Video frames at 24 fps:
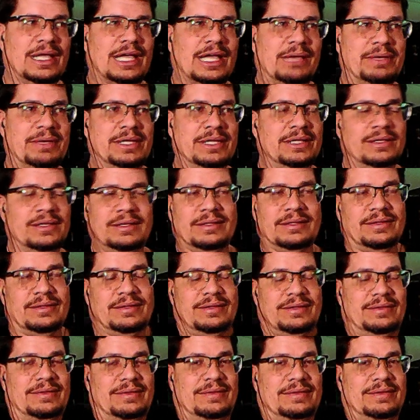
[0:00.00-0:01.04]
I mean,
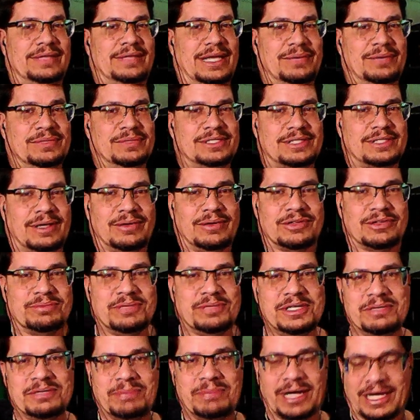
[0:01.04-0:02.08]
that was taught to
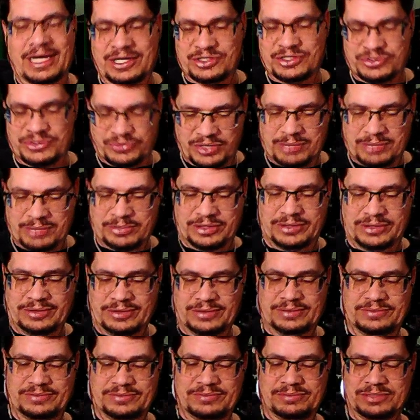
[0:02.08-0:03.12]
me by a drummer,
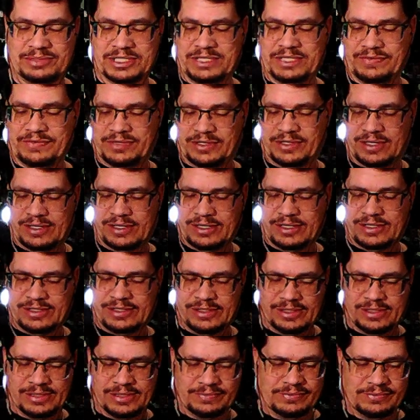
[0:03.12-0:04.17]
believe it or not.
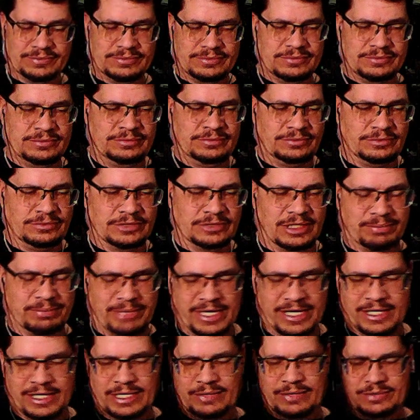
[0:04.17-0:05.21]
A
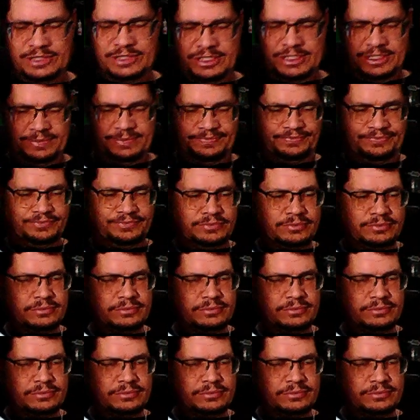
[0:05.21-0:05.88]
band I was in